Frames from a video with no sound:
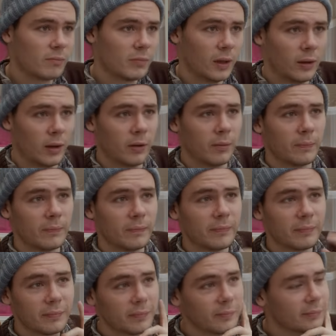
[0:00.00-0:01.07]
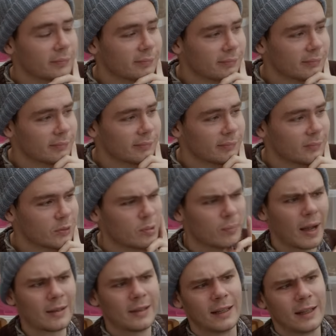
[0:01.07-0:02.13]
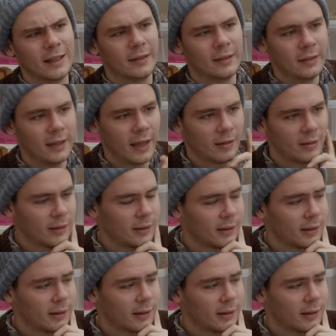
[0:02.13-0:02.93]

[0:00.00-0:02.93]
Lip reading: you know, dramatically to death,